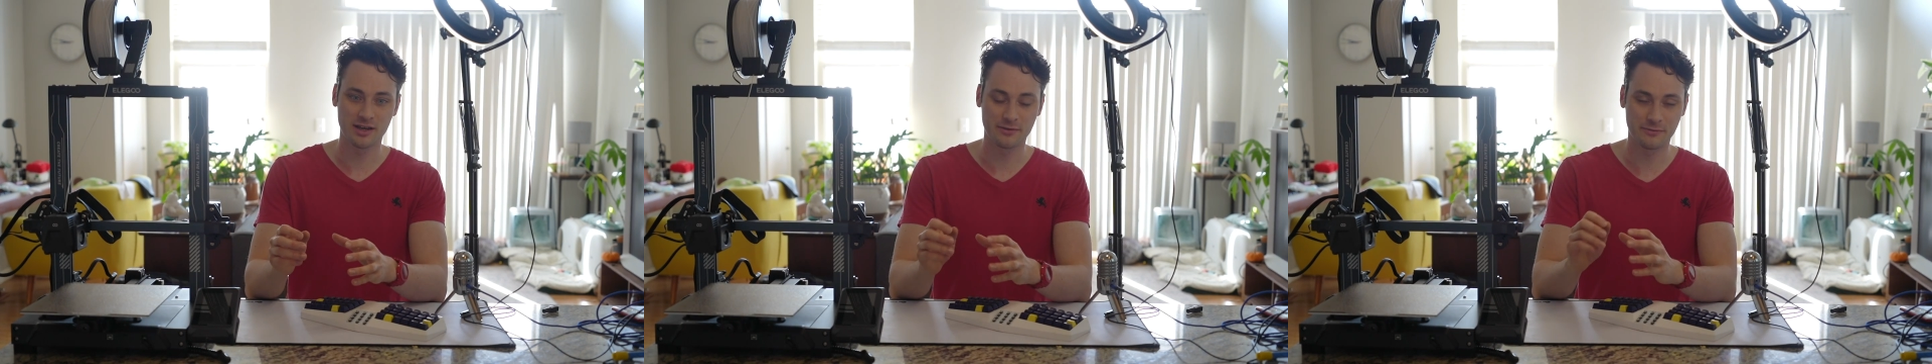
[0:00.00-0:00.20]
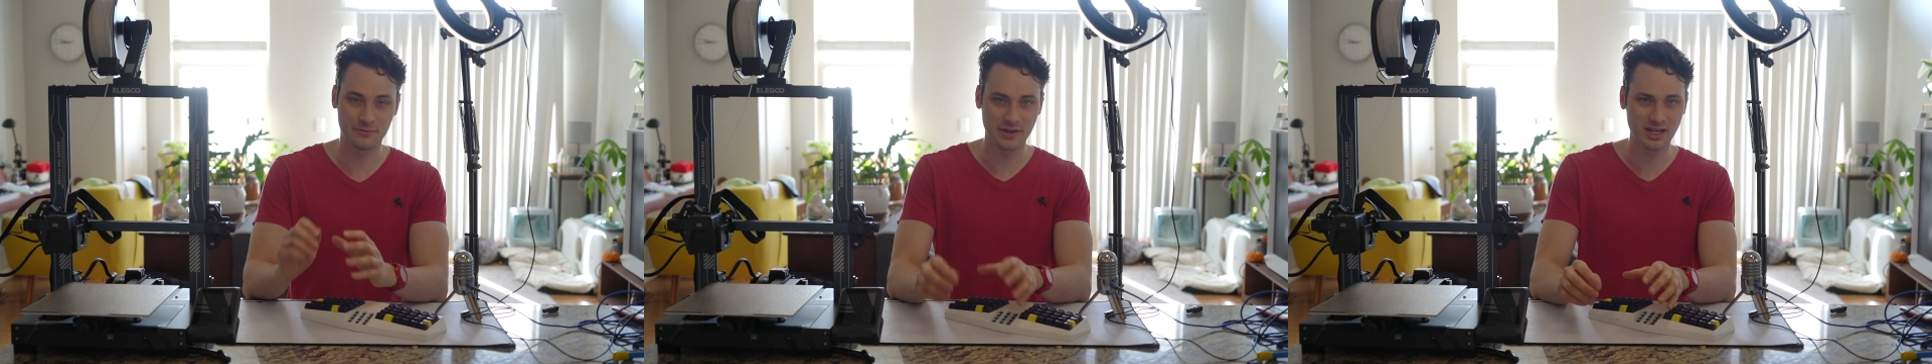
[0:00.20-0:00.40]

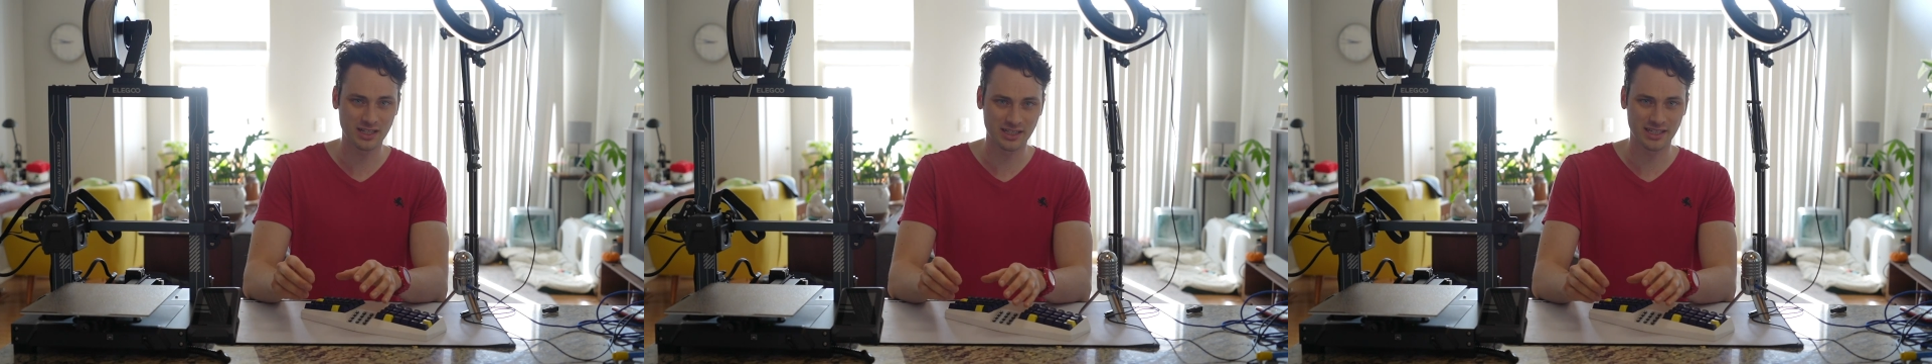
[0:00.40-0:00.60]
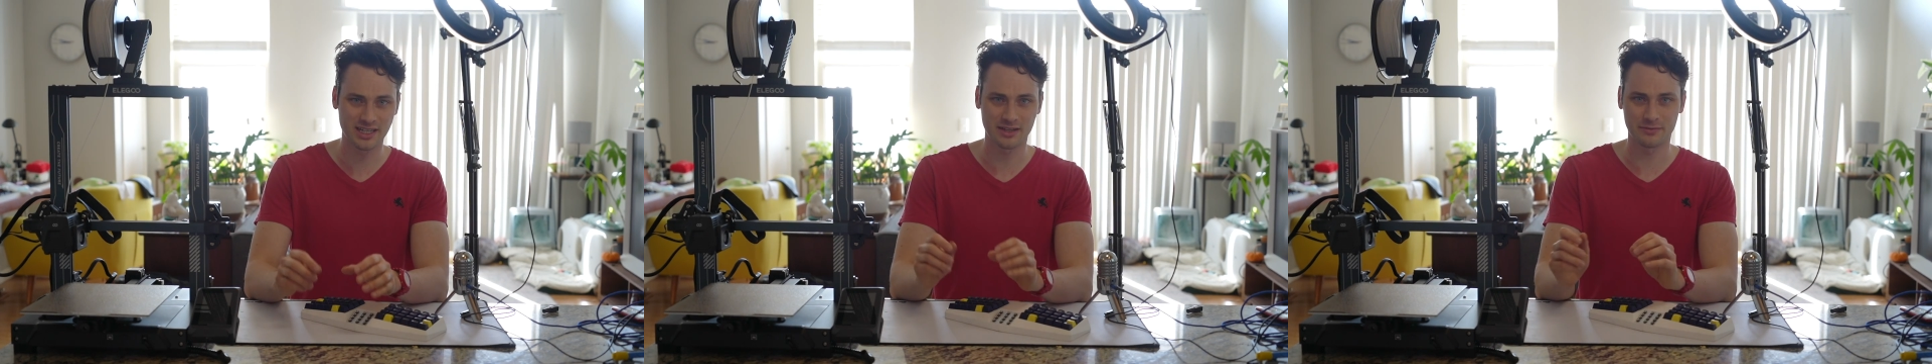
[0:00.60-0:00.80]

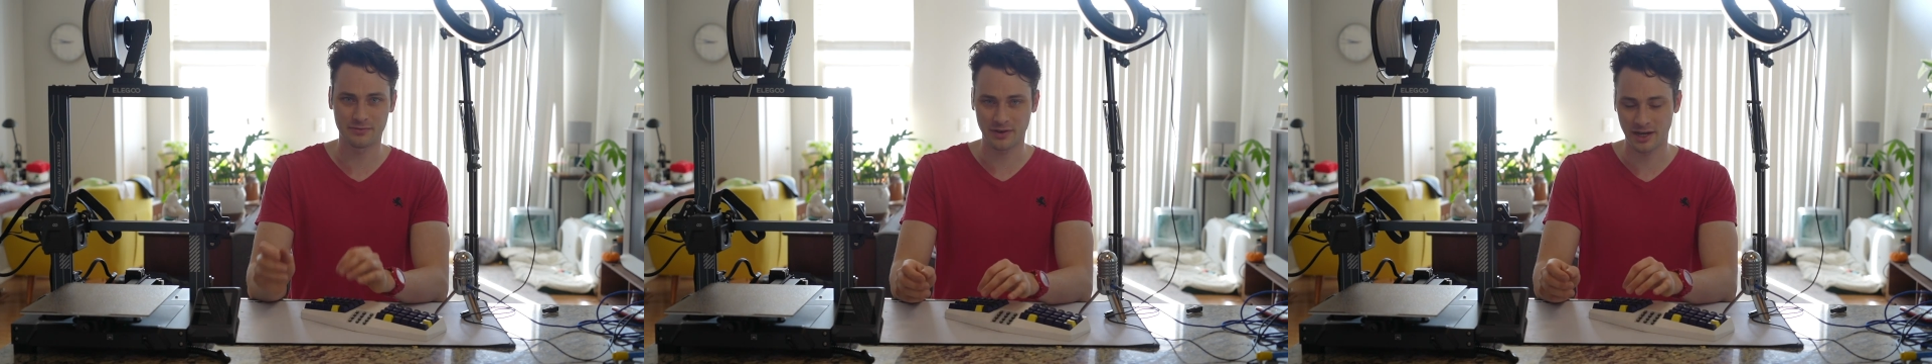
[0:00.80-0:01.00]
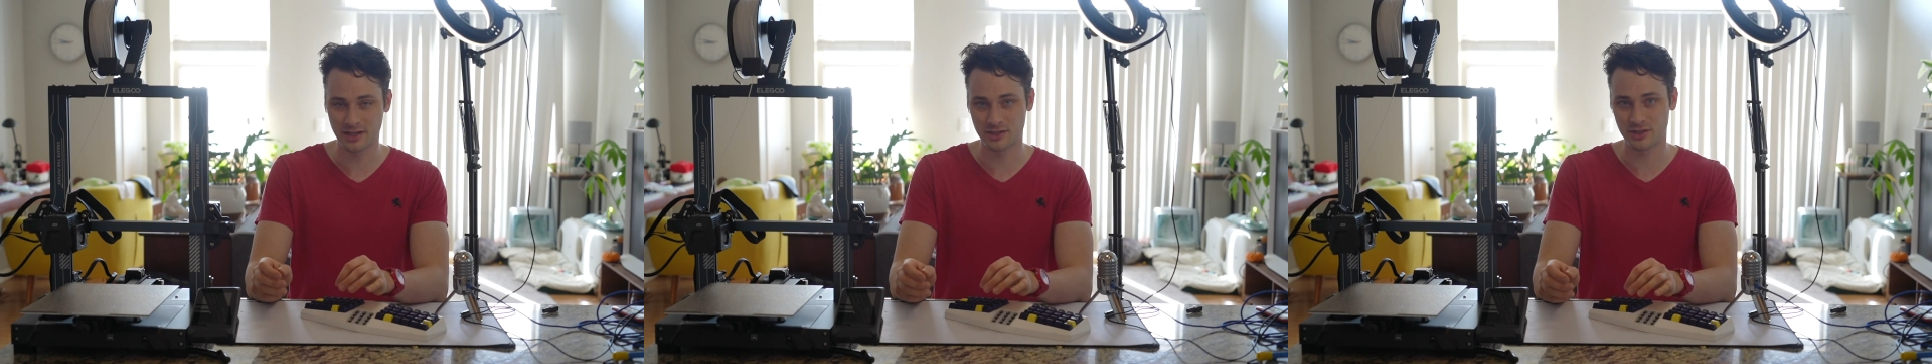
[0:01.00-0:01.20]
fiddling and
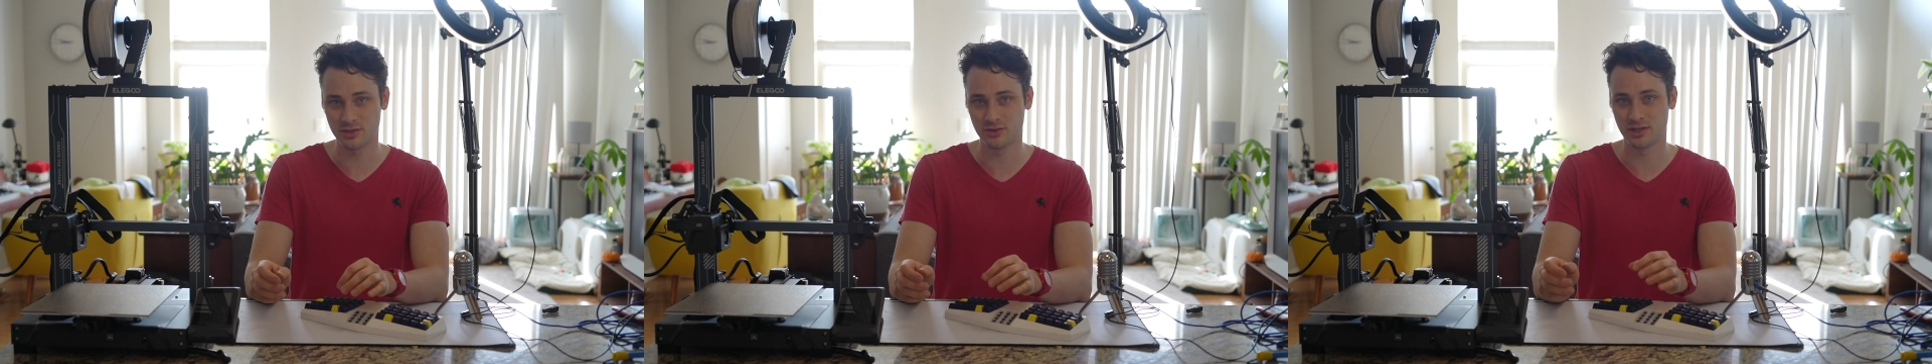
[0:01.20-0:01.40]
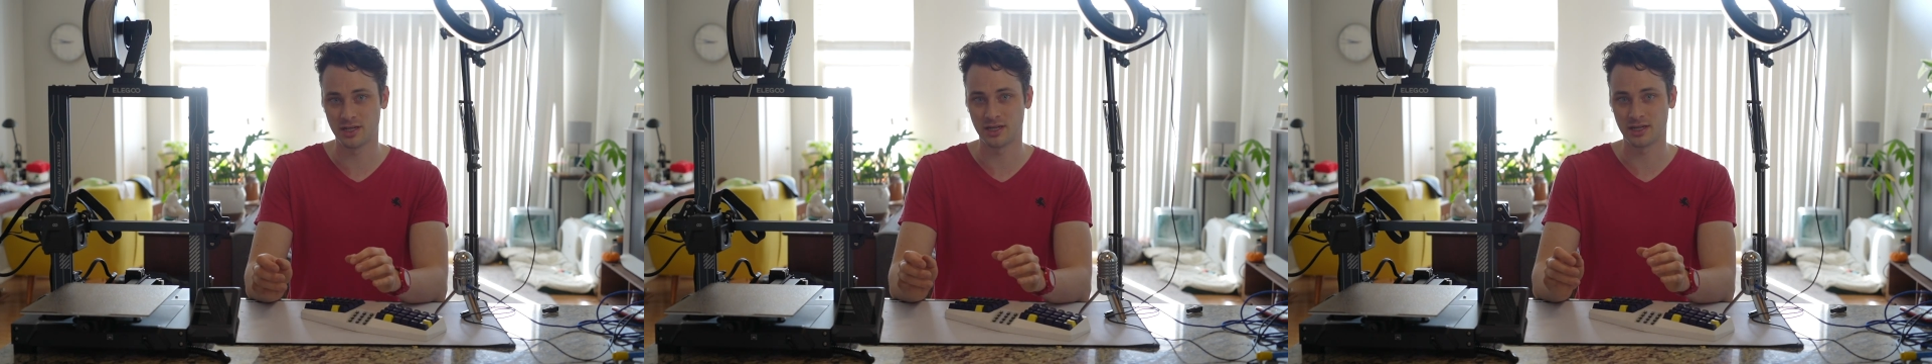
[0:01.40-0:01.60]
fine
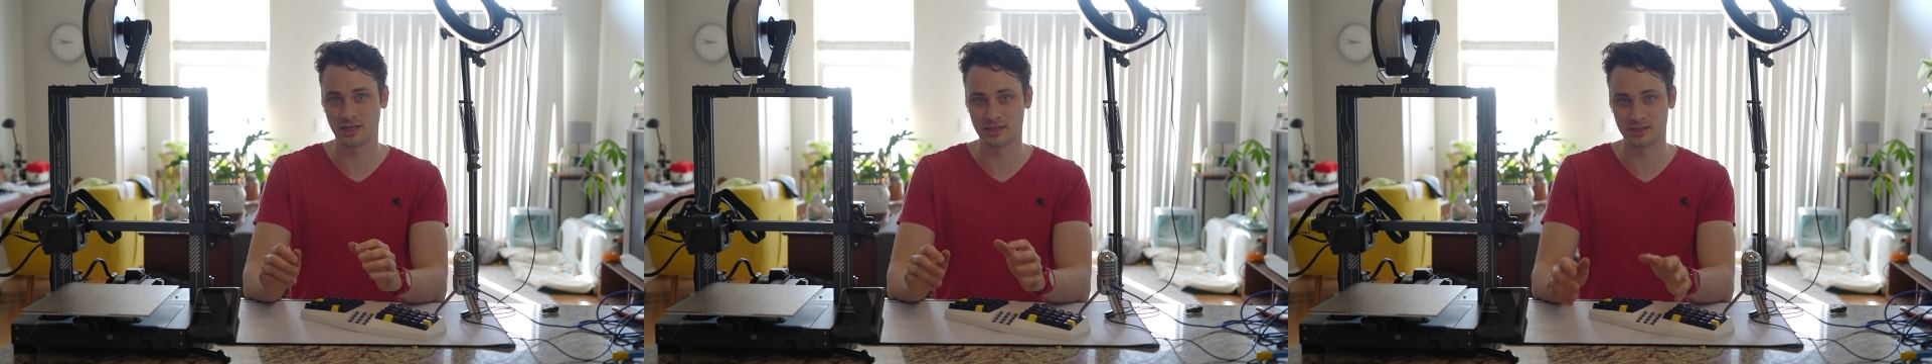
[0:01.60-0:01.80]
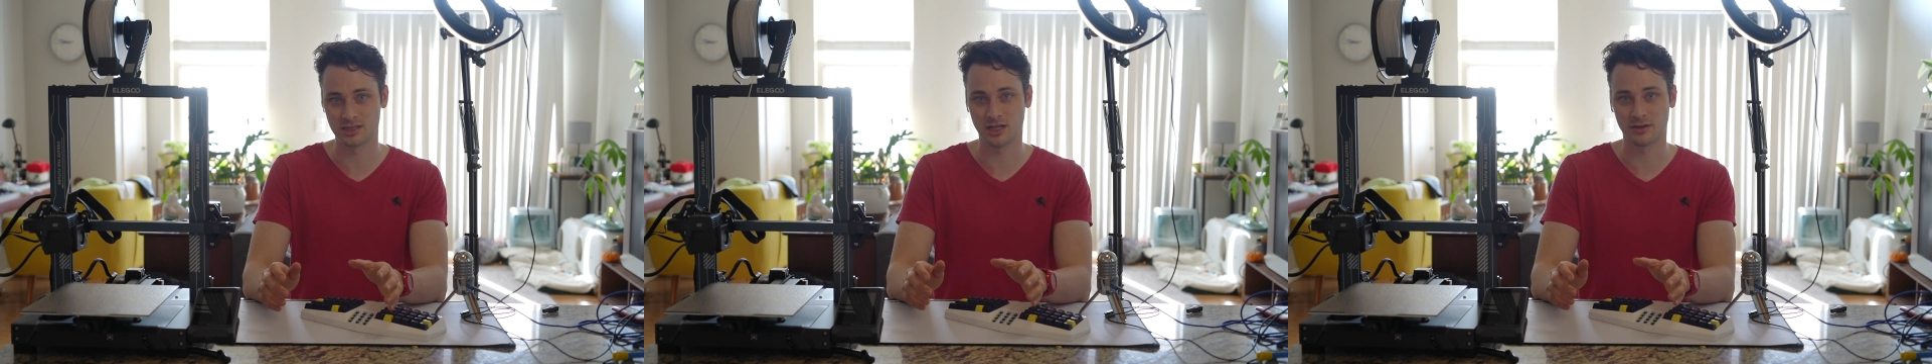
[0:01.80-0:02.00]
tuning
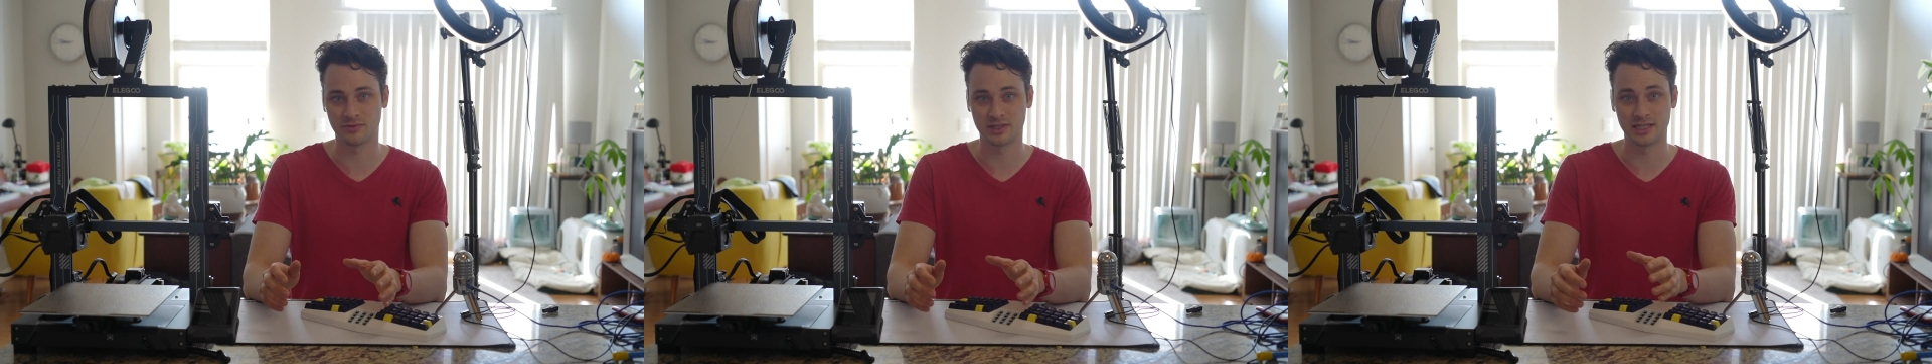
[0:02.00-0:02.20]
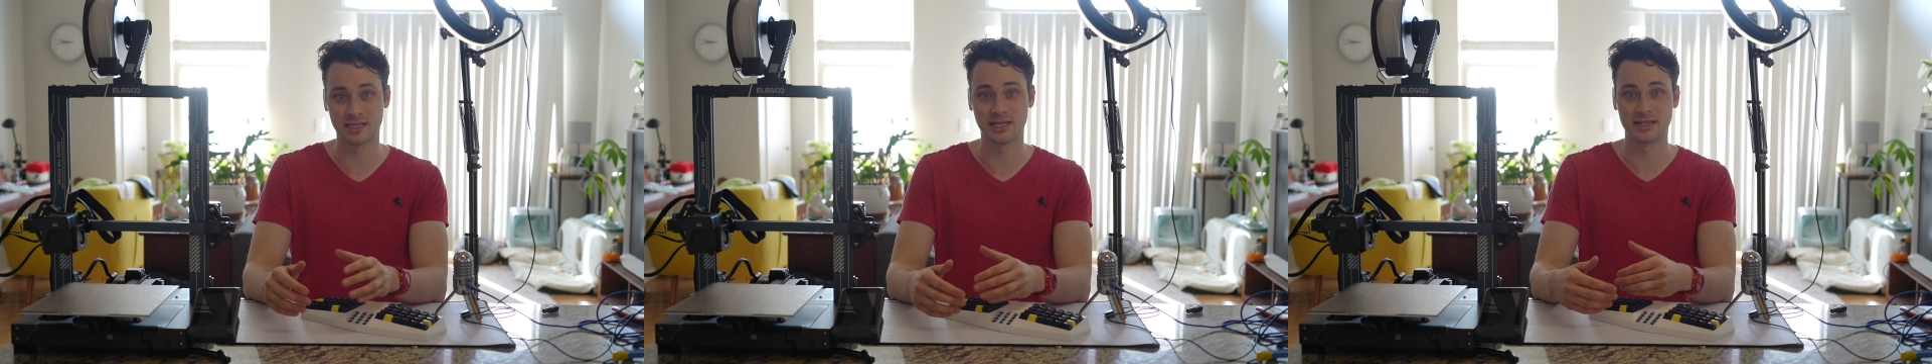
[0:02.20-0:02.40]
and stuff
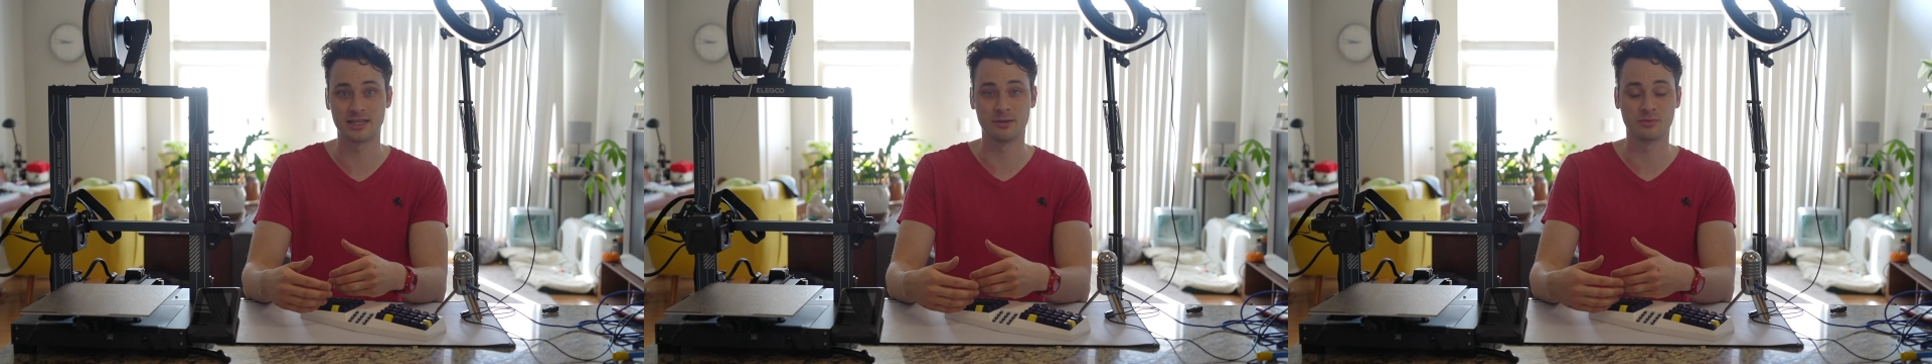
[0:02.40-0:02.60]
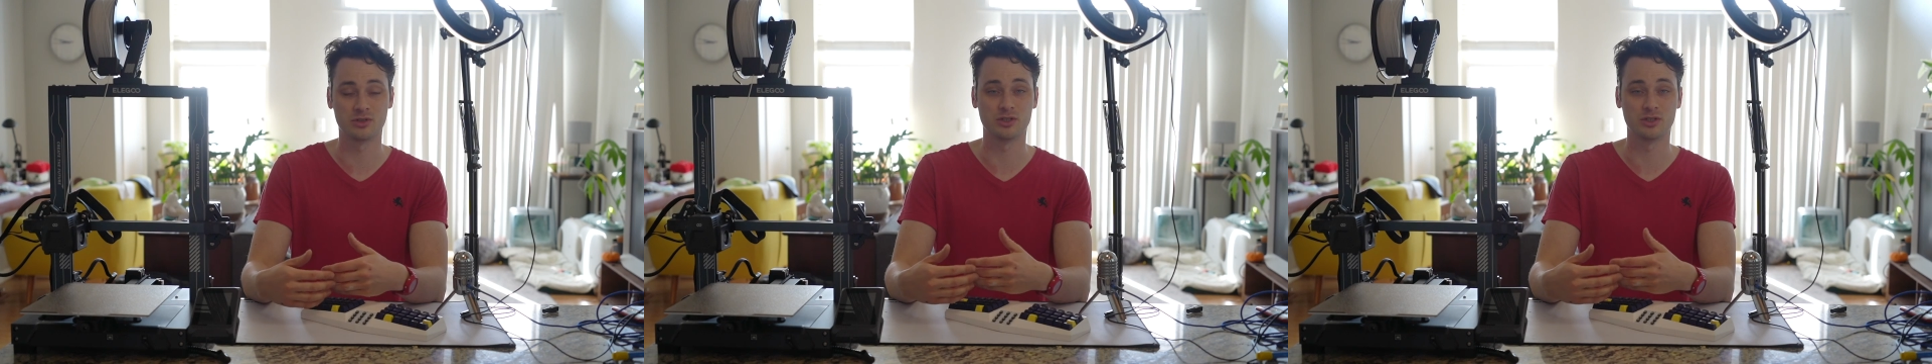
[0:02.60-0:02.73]
to get them